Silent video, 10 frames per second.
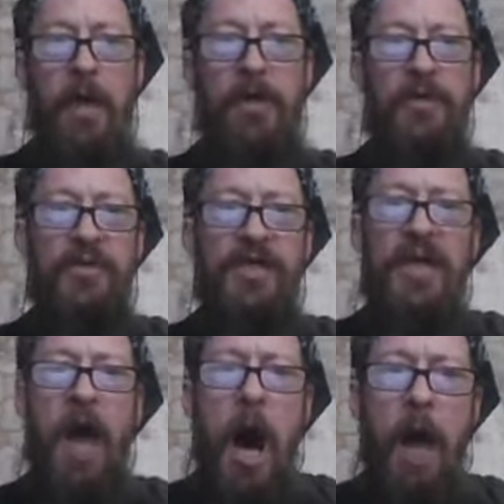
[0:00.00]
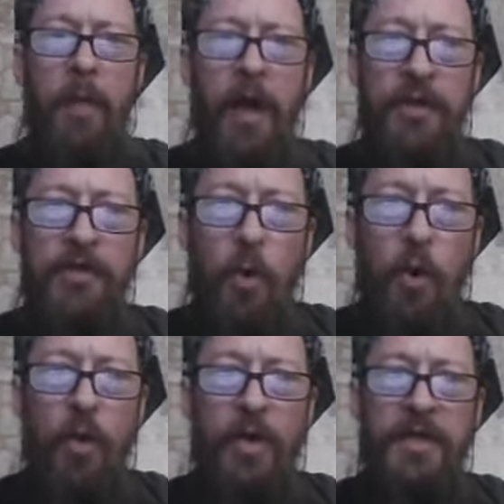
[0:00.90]
men who deny my
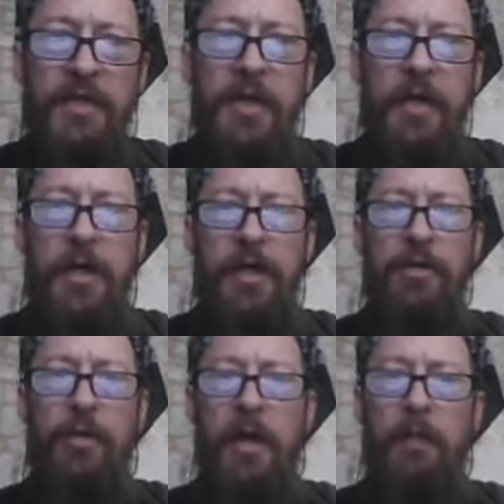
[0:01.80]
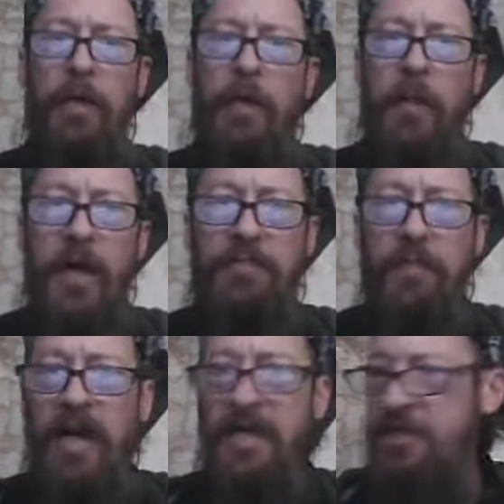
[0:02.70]
authorities and try to minimize
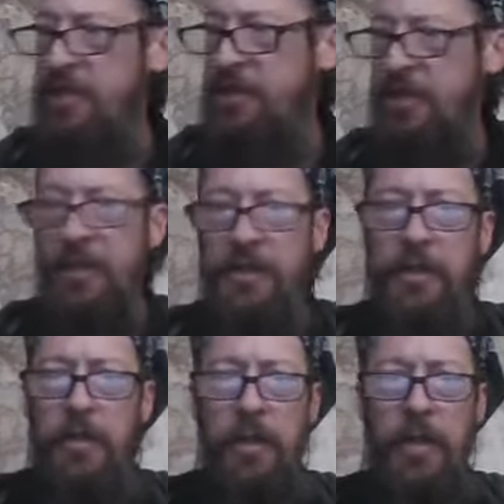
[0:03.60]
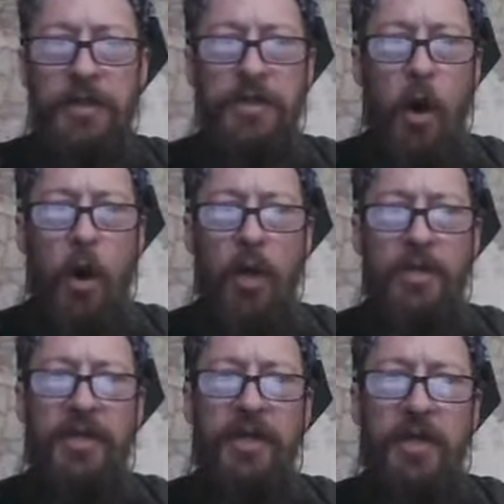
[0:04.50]
my existence
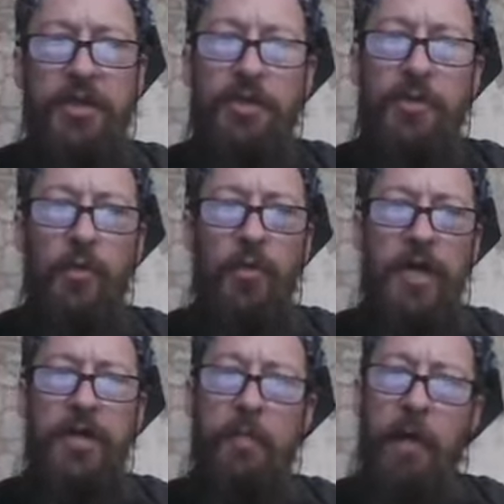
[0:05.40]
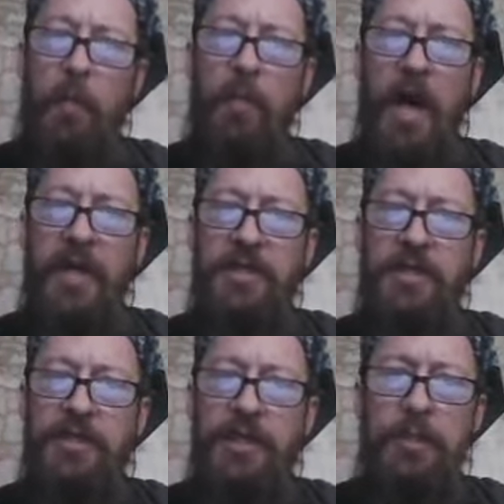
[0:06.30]
songs and legends were written about my
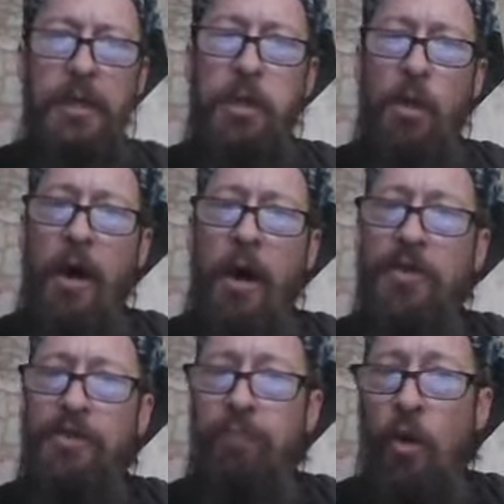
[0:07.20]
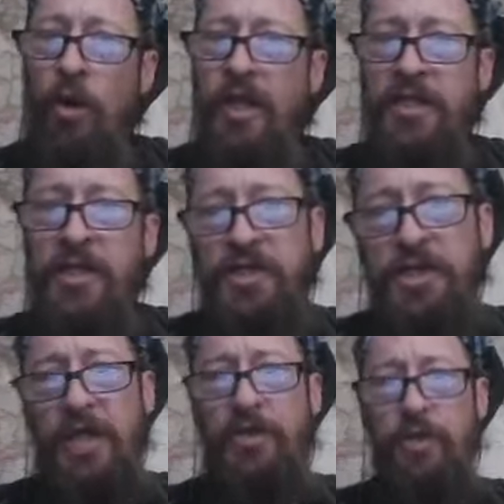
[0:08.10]
existence before I was born in this
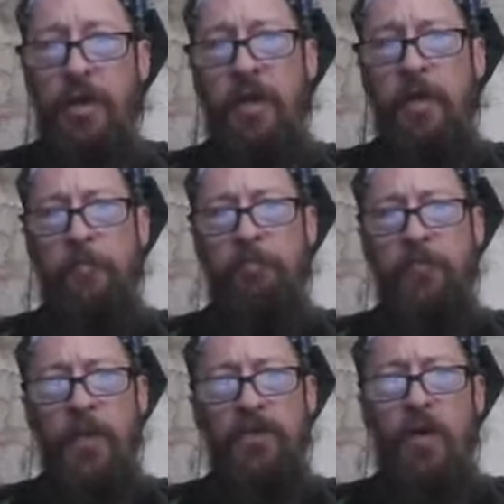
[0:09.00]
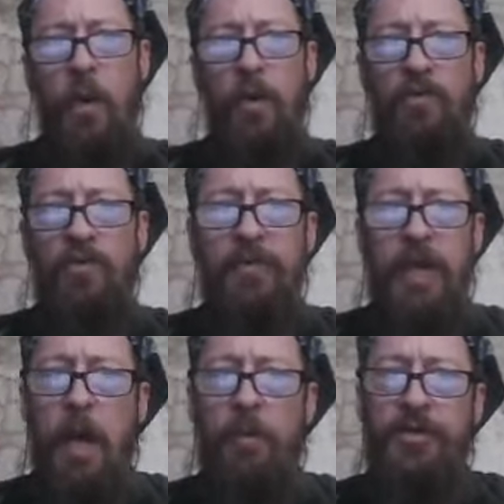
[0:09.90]
century. No one will
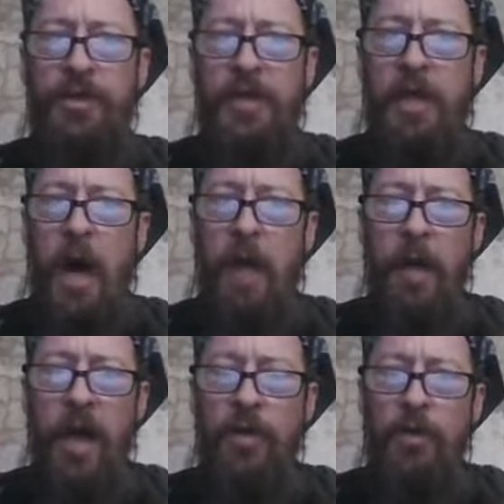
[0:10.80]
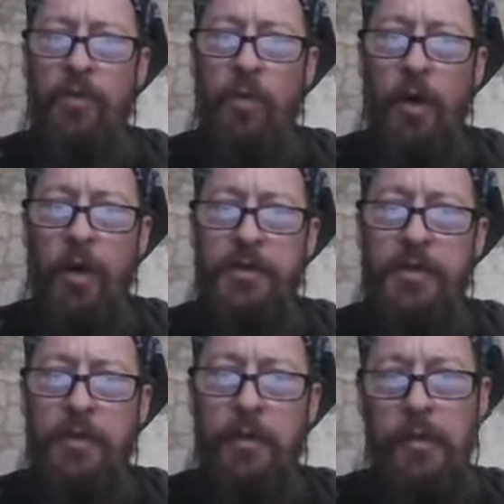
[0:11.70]
be able to deny my good
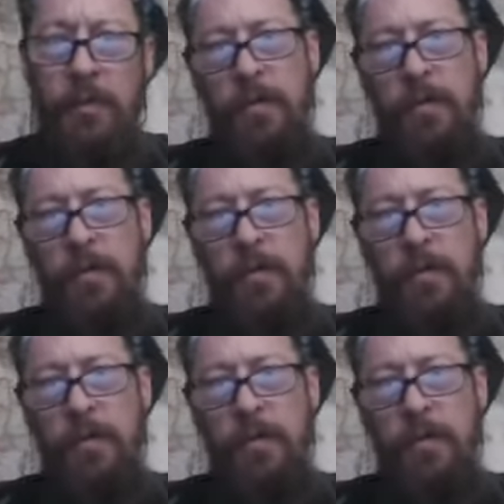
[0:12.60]
works.